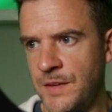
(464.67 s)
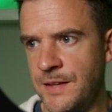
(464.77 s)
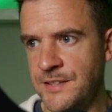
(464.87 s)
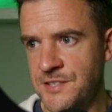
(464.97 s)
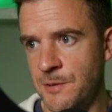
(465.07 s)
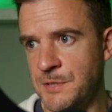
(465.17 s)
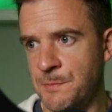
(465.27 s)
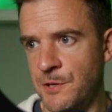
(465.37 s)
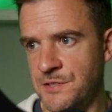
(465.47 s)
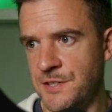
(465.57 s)
And this time it's
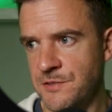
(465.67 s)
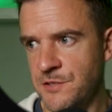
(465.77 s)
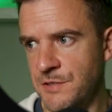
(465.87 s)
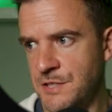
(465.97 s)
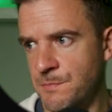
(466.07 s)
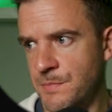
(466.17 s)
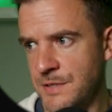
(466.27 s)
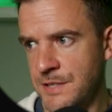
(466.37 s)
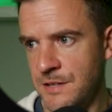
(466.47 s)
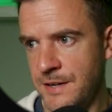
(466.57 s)
passing, so
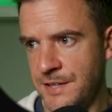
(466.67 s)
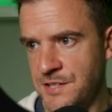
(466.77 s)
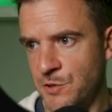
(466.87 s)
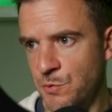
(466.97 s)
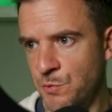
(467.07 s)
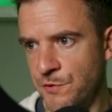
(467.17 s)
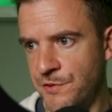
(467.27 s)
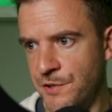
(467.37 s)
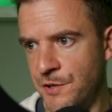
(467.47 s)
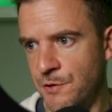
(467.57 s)
I guess that all of
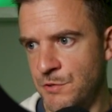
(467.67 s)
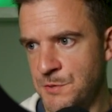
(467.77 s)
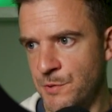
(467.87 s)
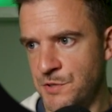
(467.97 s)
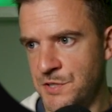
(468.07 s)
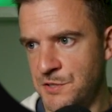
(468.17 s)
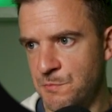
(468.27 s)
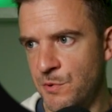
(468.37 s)
the responses